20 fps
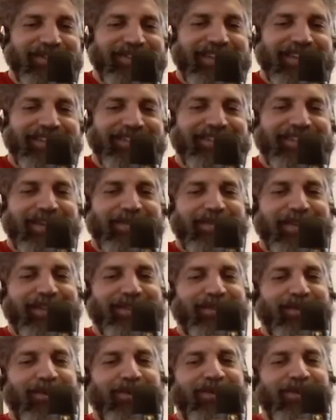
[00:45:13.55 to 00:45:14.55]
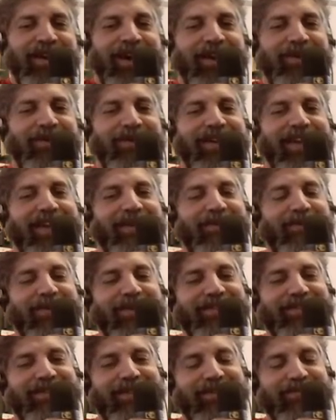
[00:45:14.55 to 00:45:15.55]
That's David's own Hunger Game
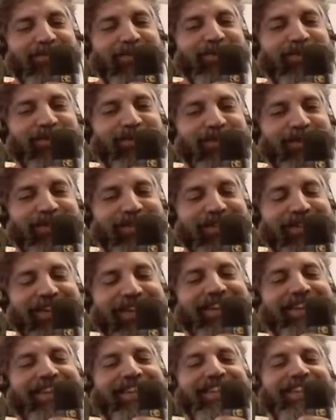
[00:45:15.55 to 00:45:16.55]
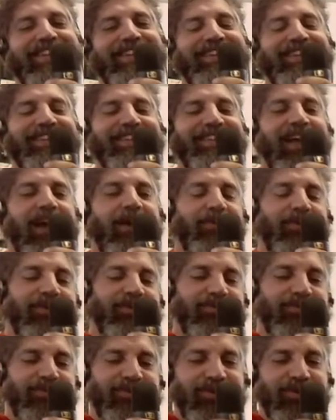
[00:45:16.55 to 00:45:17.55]
version. Yeah,
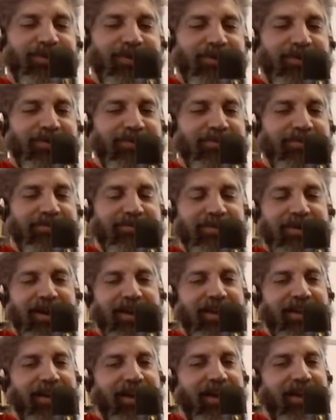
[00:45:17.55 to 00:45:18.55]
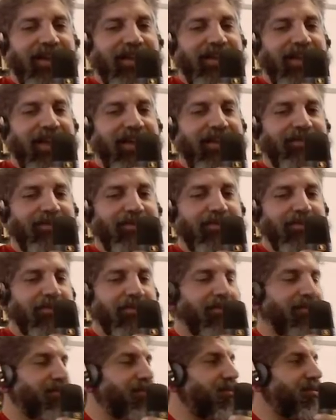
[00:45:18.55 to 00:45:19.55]
I like to
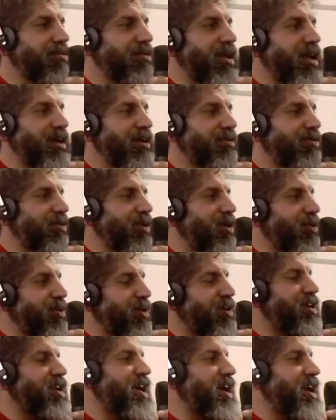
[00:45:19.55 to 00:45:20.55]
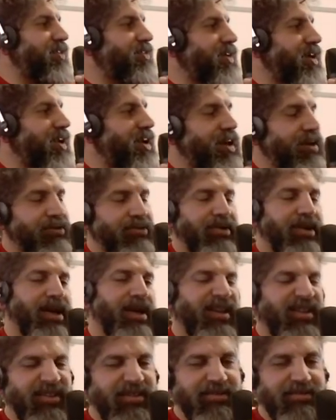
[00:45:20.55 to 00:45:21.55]
like we're live. I like to like
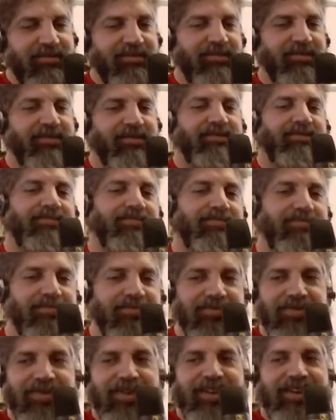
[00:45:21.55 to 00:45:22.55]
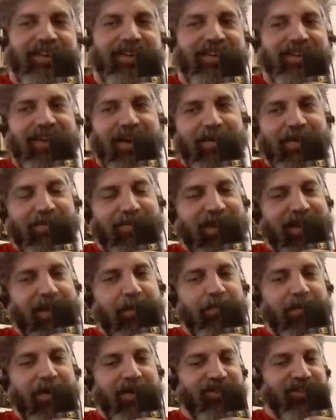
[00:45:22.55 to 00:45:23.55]
have like a
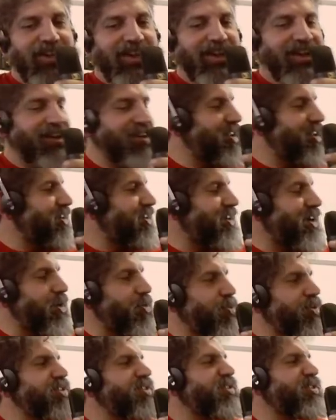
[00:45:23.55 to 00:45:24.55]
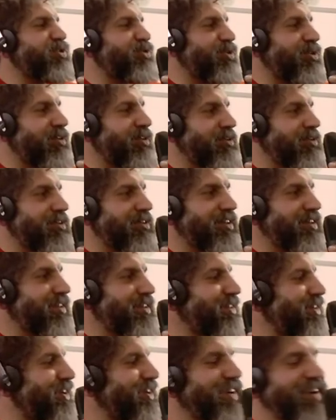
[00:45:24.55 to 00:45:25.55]
punchline, like which is the strongest.
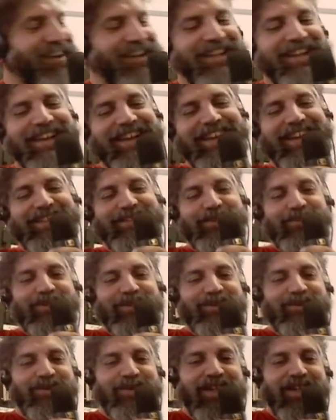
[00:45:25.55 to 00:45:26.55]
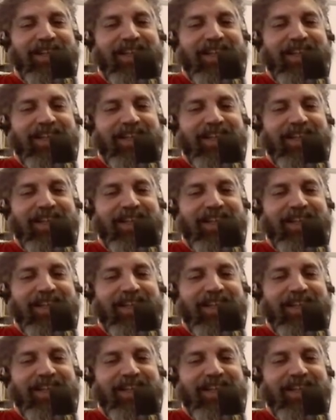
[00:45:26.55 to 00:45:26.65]
That's always cool.